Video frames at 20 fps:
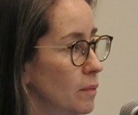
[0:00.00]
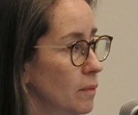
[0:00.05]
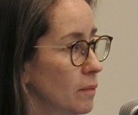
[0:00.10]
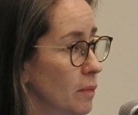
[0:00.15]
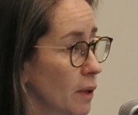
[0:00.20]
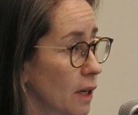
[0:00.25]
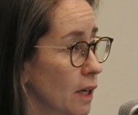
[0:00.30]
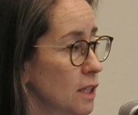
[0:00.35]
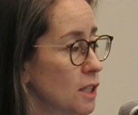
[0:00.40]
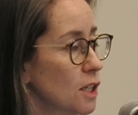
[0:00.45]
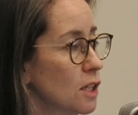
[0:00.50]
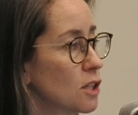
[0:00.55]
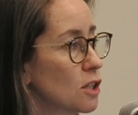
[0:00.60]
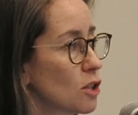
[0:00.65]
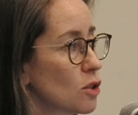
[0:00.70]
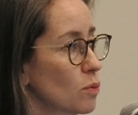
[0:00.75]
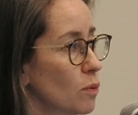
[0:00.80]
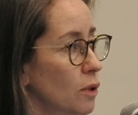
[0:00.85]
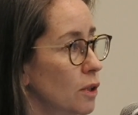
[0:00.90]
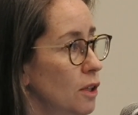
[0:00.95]
but I did
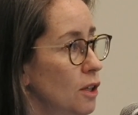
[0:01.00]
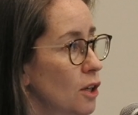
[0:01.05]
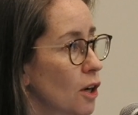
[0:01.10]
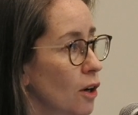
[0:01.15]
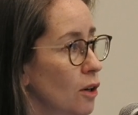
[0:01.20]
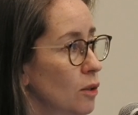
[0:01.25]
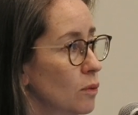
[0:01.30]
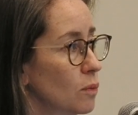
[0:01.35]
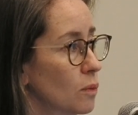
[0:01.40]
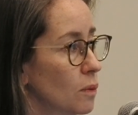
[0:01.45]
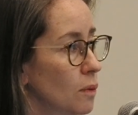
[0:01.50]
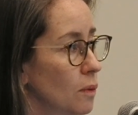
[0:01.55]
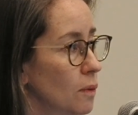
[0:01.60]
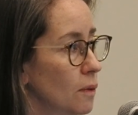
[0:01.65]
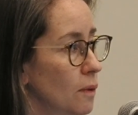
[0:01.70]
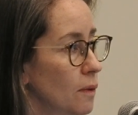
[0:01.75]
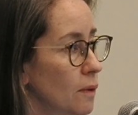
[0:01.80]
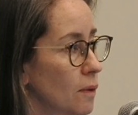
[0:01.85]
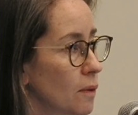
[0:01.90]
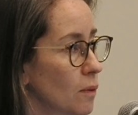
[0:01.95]
just want to note
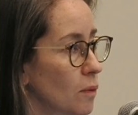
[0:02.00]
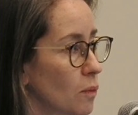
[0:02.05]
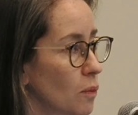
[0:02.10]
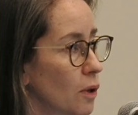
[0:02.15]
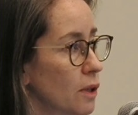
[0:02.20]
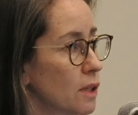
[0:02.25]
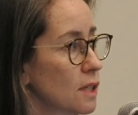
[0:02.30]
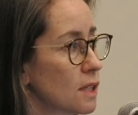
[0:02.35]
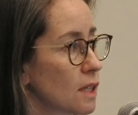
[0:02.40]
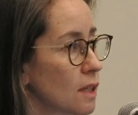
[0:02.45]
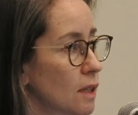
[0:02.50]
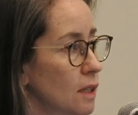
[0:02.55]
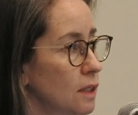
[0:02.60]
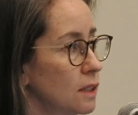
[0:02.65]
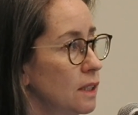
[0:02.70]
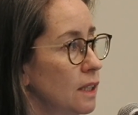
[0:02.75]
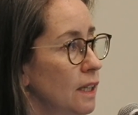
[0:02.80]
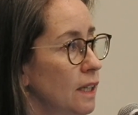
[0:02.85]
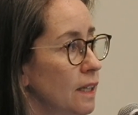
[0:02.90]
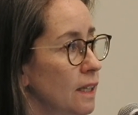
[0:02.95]
what is
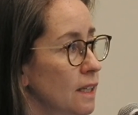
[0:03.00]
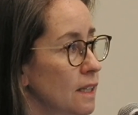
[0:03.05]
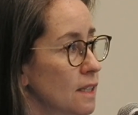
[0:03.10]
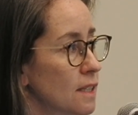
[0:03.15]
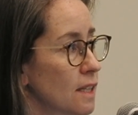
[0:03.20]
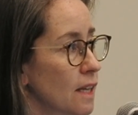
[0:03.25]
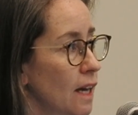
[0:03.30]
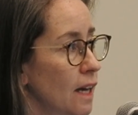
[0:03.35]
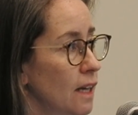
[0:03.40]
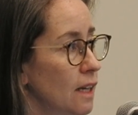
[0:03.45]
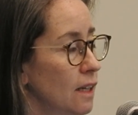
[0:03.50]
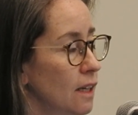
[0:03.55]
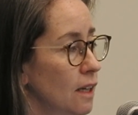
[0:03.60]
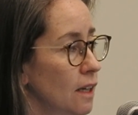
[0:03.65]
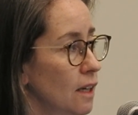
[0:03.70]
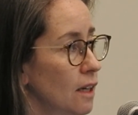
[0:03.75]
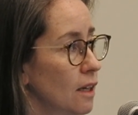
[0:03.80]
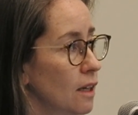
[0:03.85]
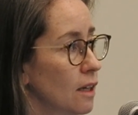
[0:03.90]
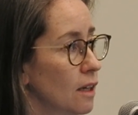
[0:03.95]
clear is that
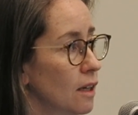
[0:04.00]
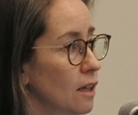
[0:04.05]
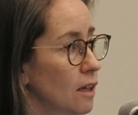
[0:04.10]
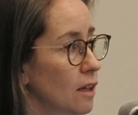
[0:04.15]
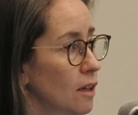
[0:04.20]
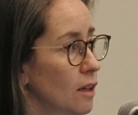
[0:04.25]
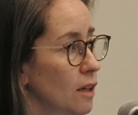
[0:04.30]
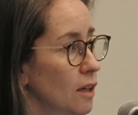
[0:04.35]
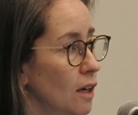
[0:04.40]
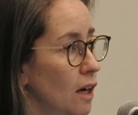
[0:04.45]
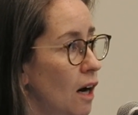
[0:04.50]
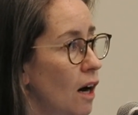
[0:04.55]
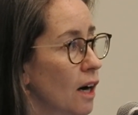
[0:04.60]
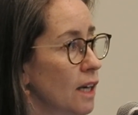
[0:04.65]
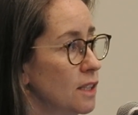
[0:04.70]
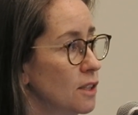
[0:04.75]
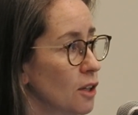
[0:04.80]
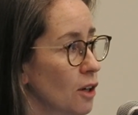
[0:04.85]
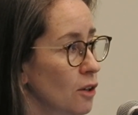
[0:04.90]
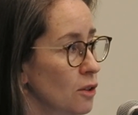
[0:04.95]
high
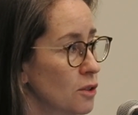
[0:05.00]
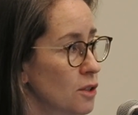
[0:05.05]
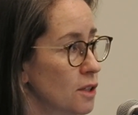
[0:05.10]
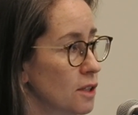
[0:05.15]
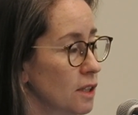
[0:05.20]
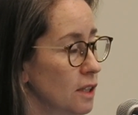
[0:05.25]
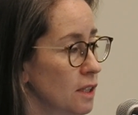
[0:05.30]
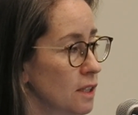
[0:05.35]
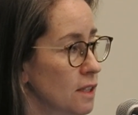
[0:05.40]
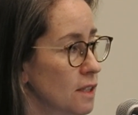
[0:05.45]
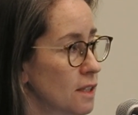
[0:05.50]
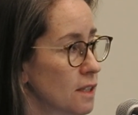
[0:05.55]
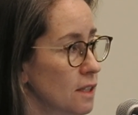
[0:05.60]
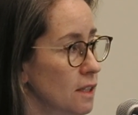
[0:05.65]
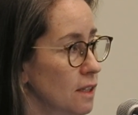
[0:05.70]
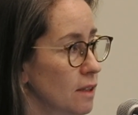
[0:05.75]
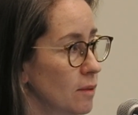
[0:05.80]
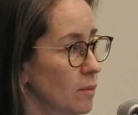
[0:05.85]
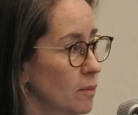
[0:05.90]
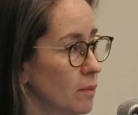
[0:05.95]
dose is
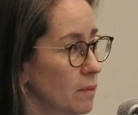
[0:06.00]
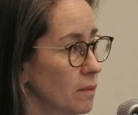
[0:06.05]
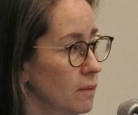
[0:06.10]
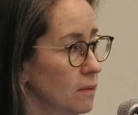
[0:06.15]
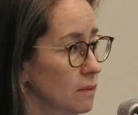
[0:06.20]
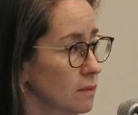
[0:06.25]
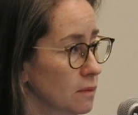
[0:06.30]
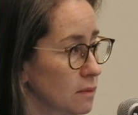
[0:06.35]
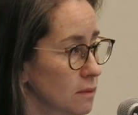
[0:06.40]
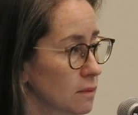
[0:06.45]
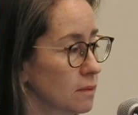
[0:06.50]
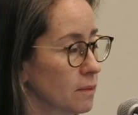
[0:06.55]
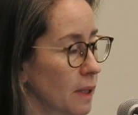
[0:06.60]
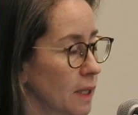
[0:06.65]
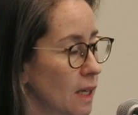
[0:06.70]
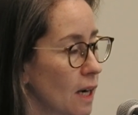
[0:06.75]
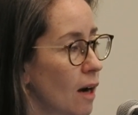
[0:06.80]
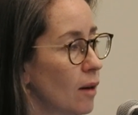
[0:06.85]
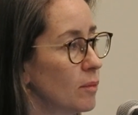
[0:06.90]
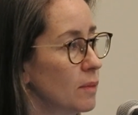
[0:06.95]

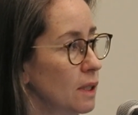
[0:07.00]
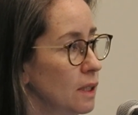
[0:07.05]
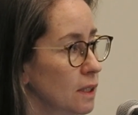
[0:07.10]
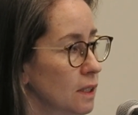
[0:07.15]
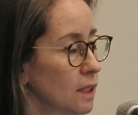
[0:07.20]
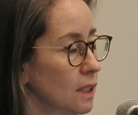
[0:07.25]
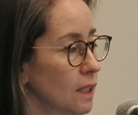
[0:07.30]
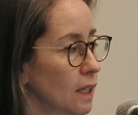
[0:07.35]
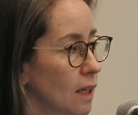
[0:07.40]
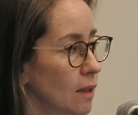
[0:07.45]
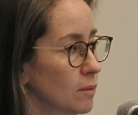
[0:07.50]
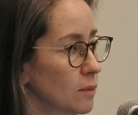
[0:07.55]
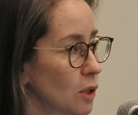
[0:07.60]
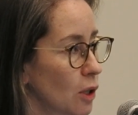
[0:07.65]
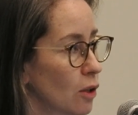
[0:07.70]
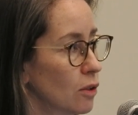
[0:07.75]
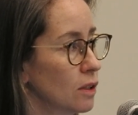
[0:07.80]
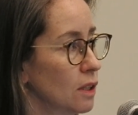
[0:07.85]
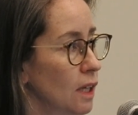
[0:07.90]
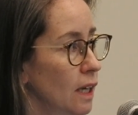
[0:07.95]
becoming
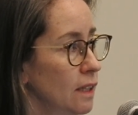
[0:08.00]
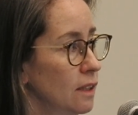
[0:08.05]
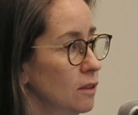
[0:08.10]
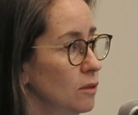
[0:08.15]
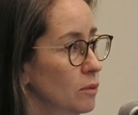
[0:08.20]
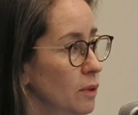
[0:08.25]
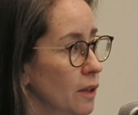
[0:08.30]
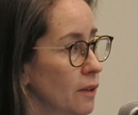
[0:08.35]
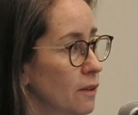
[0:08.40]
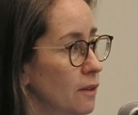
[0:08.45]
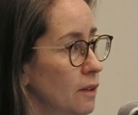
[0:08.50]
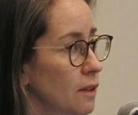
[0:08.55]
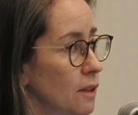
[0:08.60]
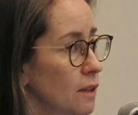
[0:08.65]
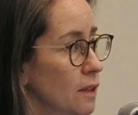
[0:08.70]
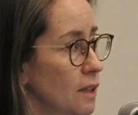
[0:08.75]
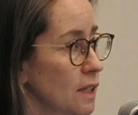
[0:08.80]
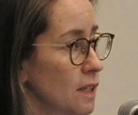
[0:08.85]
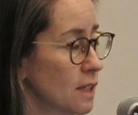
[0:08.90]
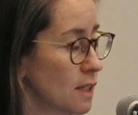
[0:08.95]
correlated with
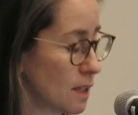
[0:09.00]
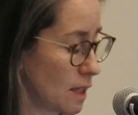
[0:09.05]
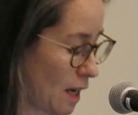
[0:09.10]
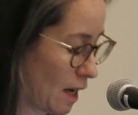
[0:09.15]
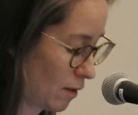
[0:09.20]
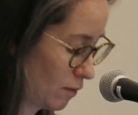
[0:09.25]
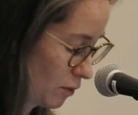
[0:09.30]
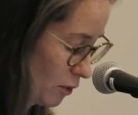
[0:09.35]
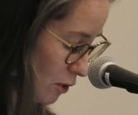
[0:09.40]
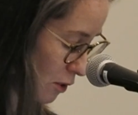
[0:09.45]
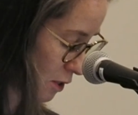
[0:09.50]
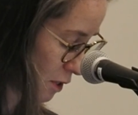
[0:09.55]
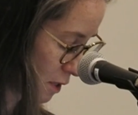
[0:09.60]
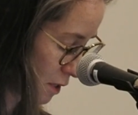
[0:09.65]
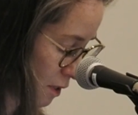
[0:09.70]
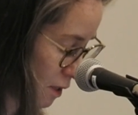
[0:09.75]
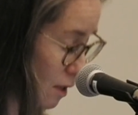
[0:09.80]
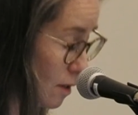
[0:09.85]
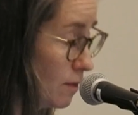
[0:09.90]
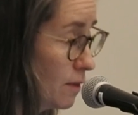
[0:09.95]
these adverse
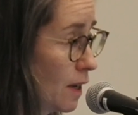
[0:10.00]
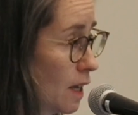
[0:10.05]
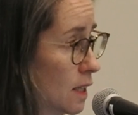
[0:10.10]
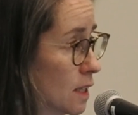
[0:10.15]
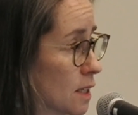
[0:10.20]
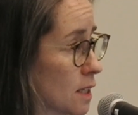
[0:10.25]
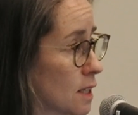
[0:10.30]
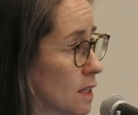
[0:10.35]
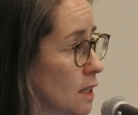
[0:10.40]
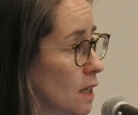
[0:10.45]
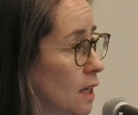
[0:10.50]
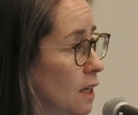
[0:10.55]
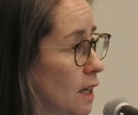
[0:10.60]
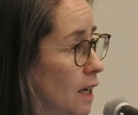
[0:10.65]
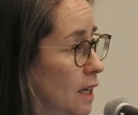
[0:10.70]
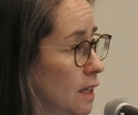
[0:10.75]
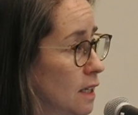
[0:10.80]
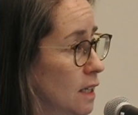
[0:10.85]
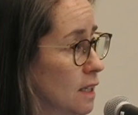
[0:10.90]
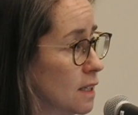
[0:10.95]
events,
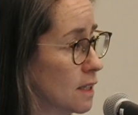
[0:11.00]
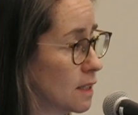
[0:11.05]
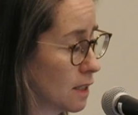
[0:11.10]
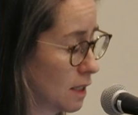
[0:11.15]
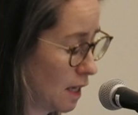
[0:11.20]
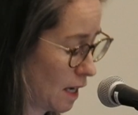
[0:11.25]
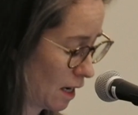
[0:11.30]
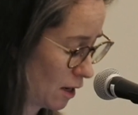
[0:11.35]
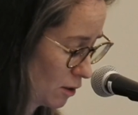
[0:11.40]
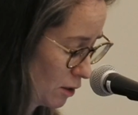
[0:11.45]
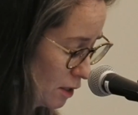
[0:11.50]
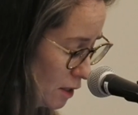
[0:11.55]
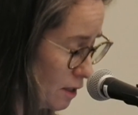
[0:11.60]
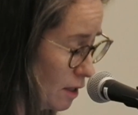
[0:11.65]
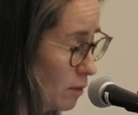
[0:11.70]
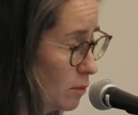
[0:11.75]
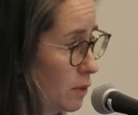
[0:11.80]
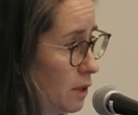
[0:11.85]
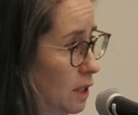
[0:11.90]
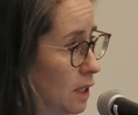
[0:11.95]
and it is an area
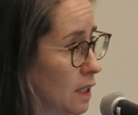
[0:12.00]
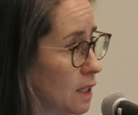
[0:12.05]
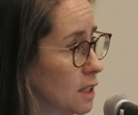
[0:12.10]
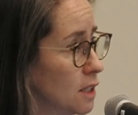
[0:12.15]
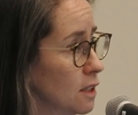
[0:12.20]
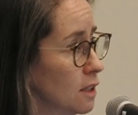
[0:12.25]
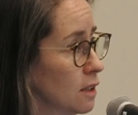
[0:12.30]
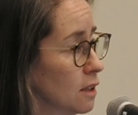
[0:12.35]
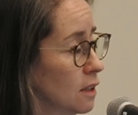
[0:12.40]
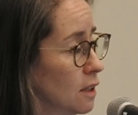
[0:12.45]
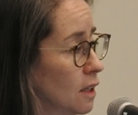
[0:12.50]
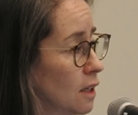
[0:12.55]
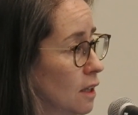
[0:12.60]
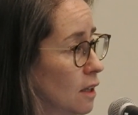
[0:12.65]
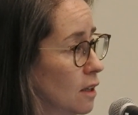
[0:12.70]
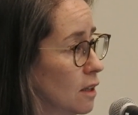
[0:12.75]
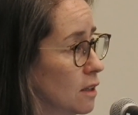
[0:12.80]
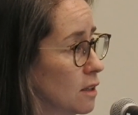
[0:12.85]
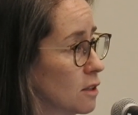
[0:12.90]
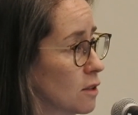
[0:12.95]
that we need
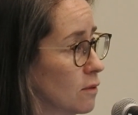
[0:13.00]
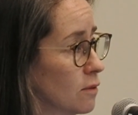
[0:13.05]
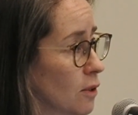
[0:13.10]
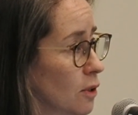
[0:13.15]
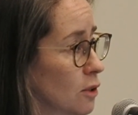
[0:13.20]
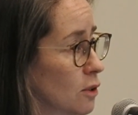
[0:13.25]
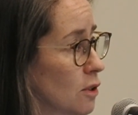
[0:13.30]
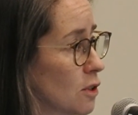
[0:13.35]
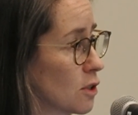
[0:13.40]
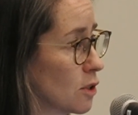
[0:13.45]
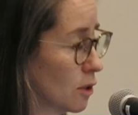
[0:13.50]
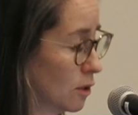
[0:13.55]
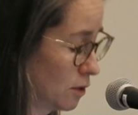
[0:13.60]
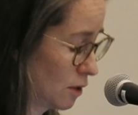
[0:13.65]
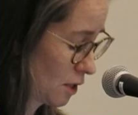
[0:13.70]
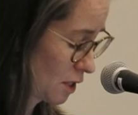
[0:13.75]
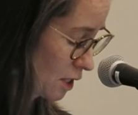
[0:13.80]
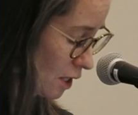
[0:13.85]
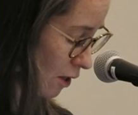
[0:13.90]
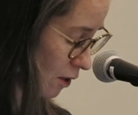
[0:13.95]
to focus on.
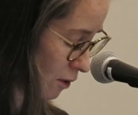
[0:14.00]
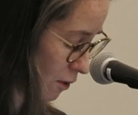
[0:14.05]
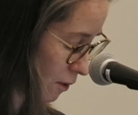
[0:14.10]
So